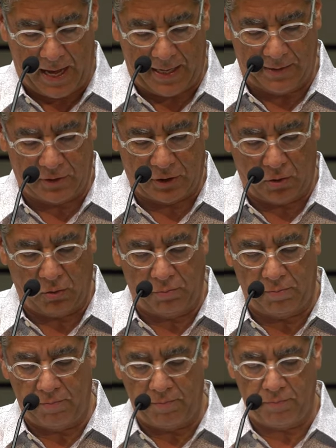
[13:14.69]
And so
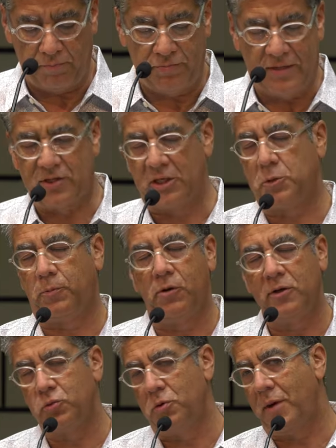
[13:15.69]
this
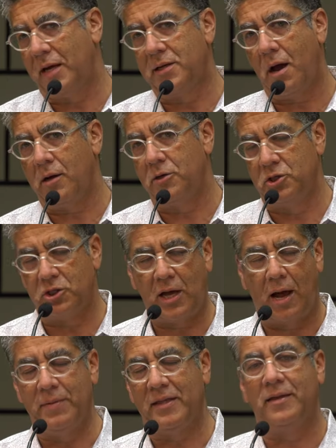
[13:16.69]
experience with my daughter just
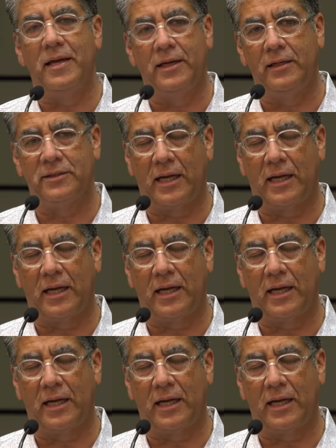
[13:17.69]
got me thinking.